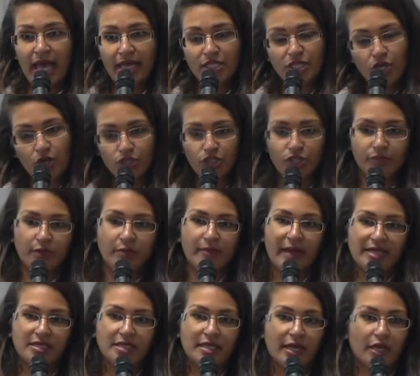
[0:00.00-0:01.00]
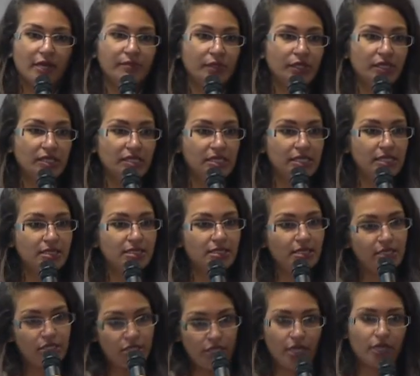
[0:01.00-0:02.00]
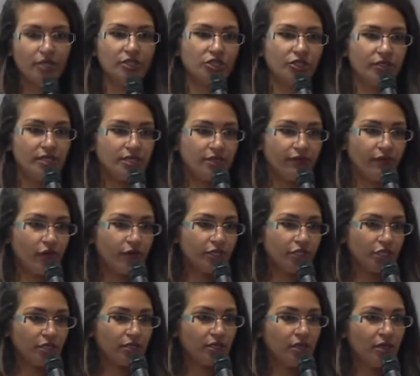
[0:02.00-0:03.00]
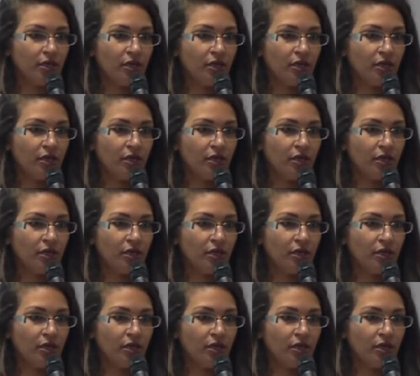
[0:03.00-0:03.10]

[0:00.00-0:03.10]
to contribute back to their communities and to their countries of origin.